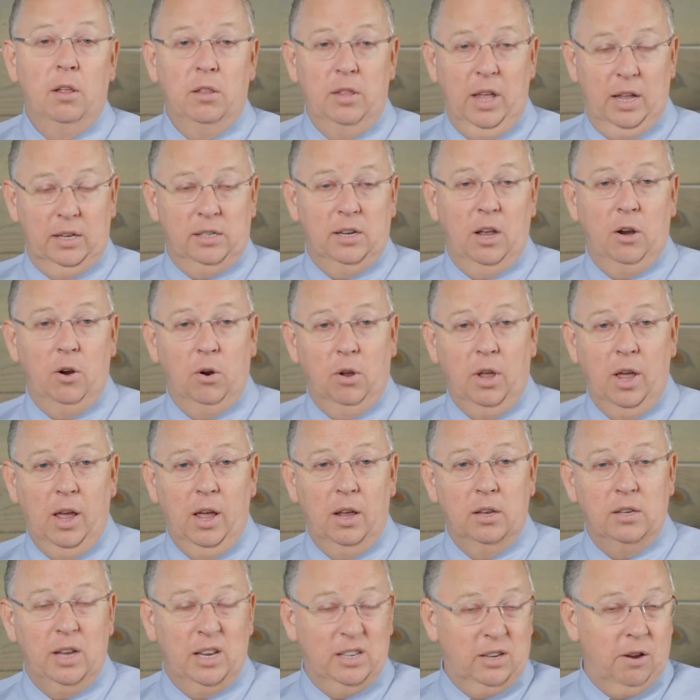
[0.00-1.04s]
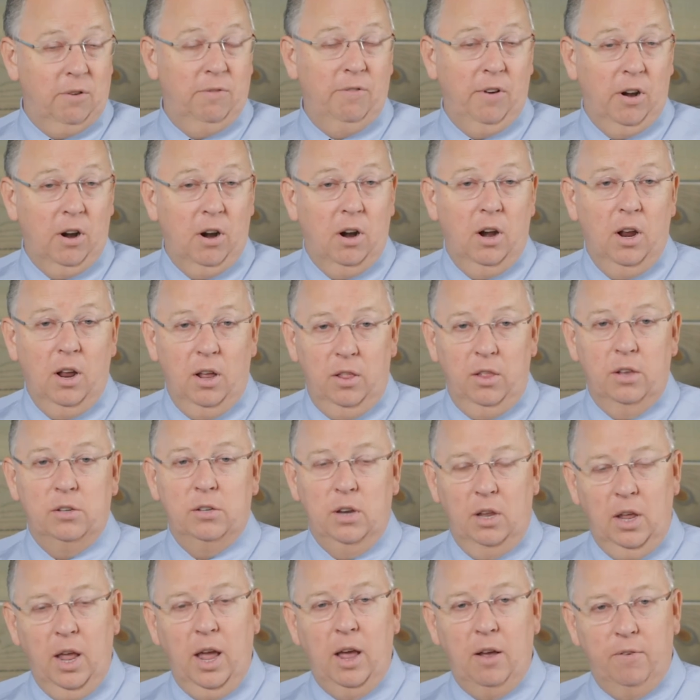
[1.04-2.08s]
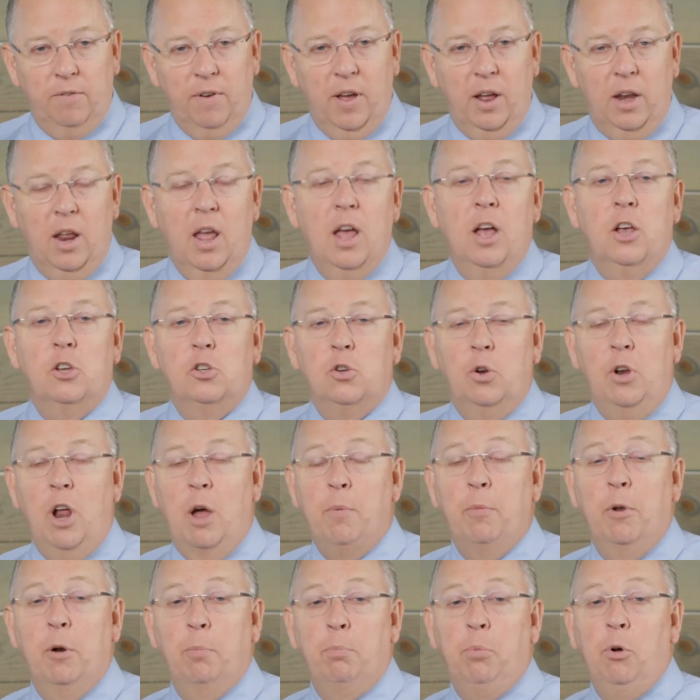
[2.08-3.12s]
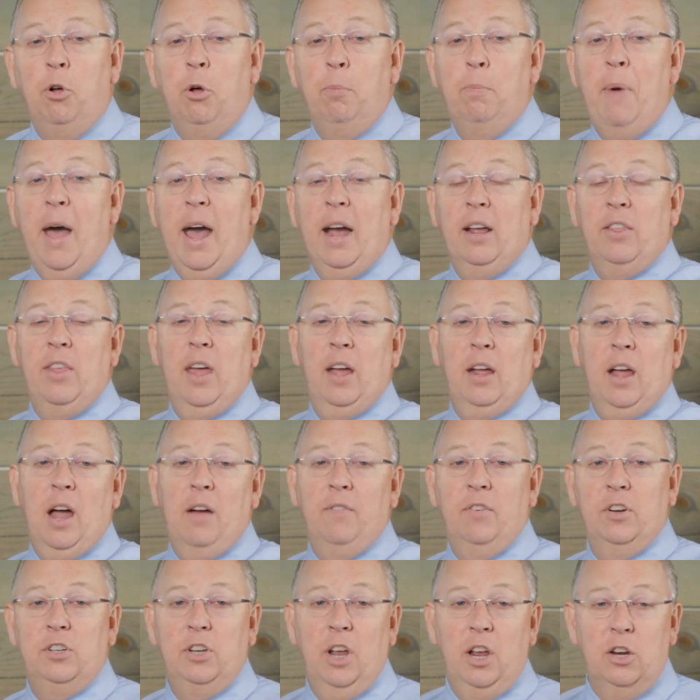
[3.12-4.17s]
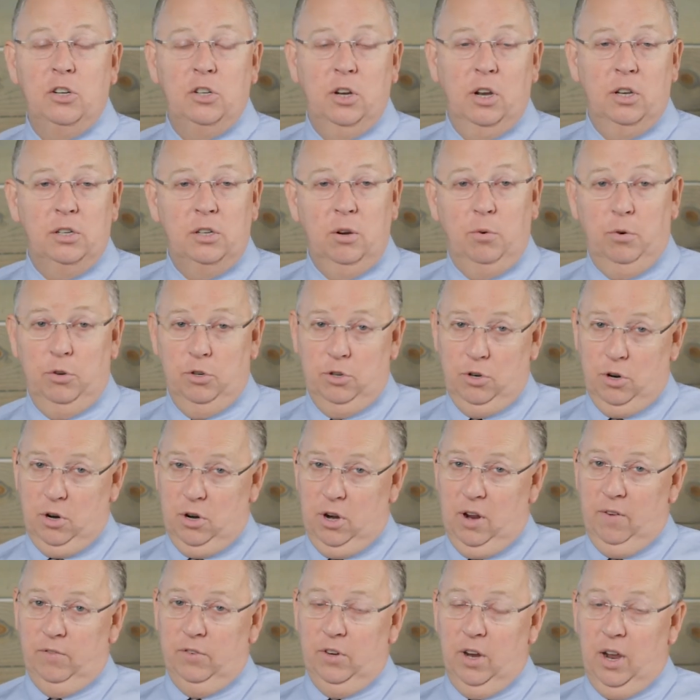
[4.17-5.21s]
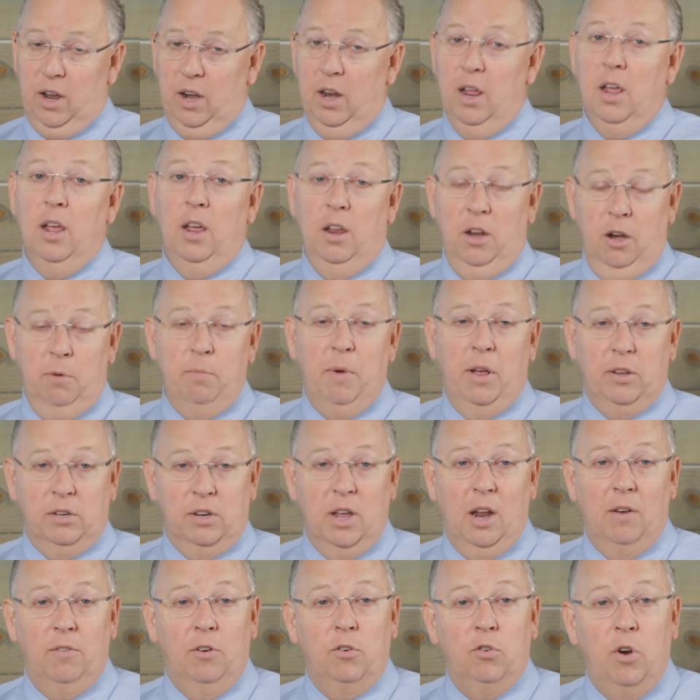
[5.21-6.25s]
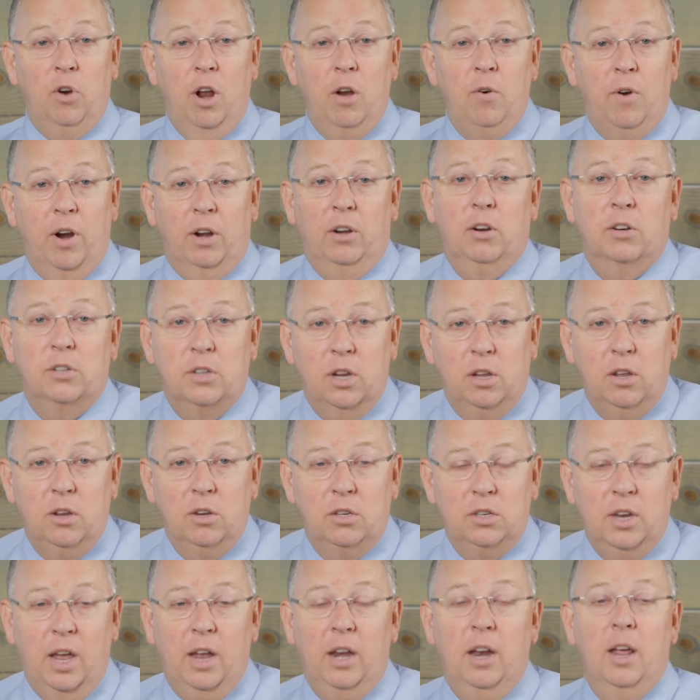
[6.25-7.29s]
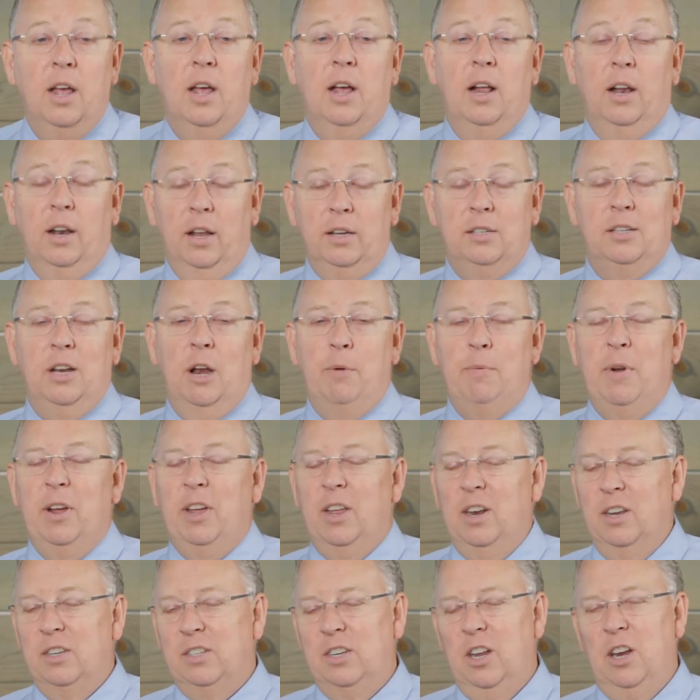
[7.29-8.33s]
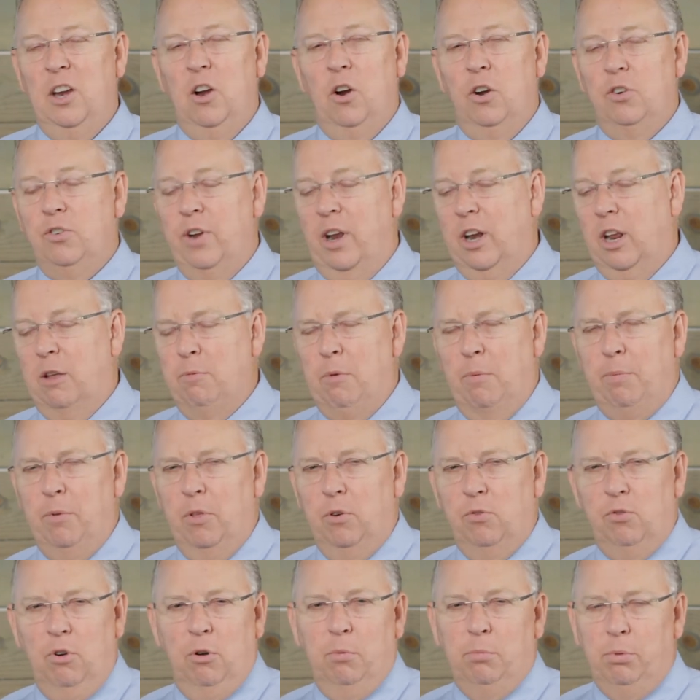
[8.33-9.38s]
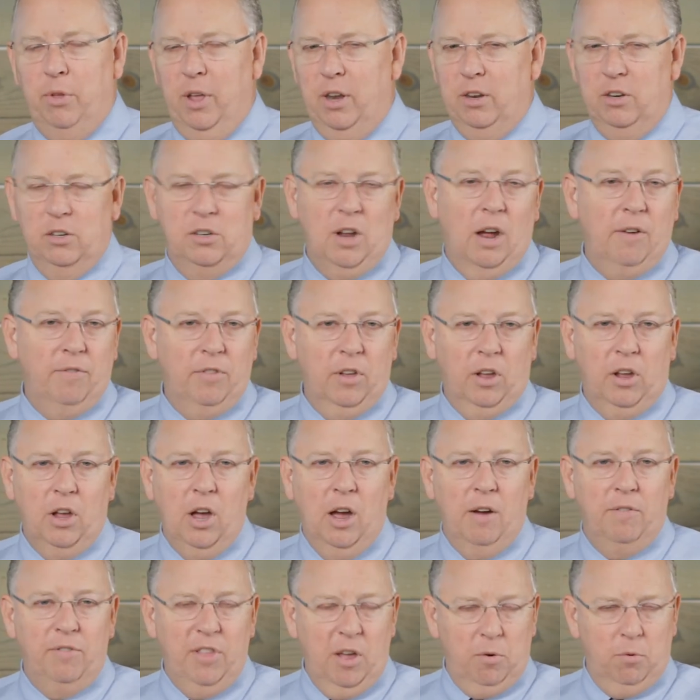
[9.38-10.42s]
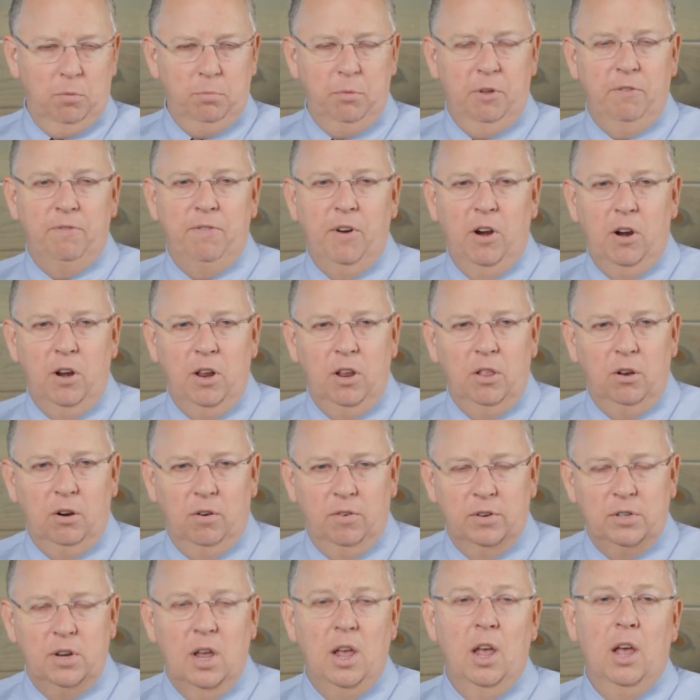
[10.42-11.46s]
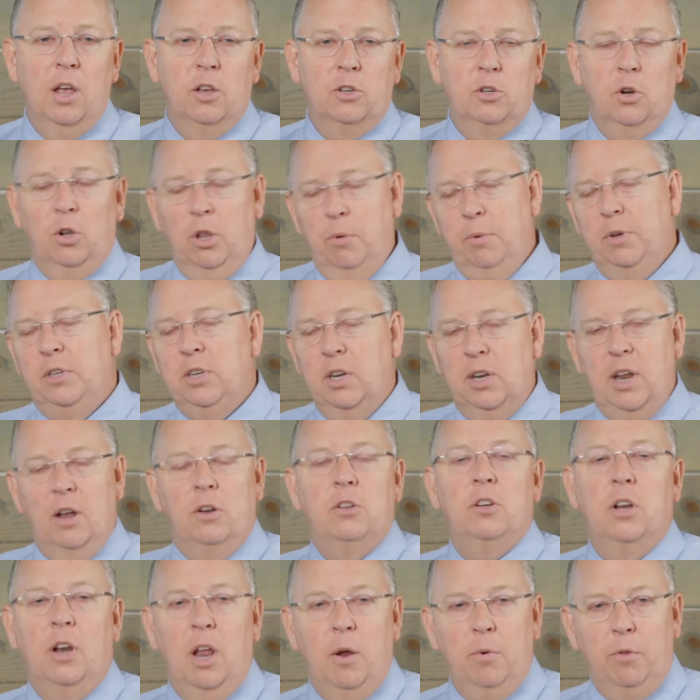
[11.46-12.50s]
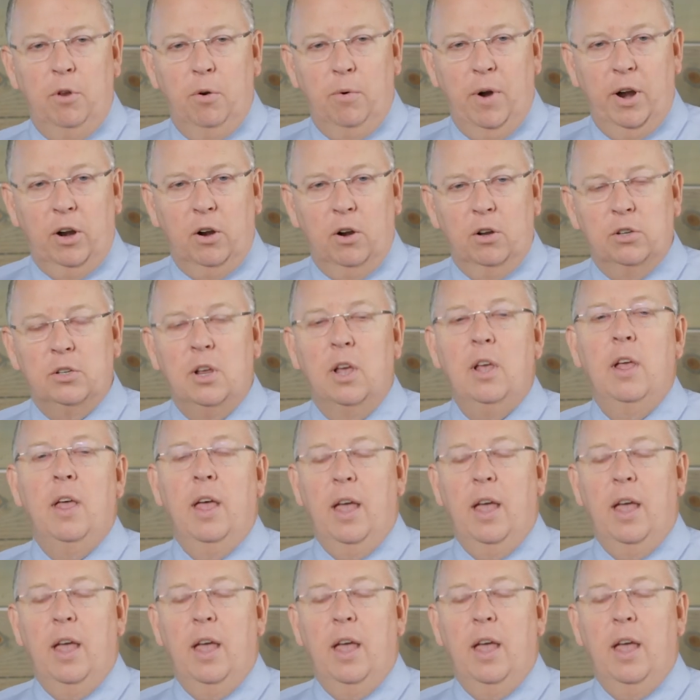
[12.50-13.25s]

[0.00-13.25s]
That sound okay? Does that sound fair? And they say, yeah, fine. So now I'm going to pull back that conversation and say, well, sure enough, John, your mouth's kind of a train wreck, just like you said. Listen, I'm not going to sit here and try to come up with a treatment plan just off the cuff. That wouldn't be fair to either of us. So let me sit down tonight with your records.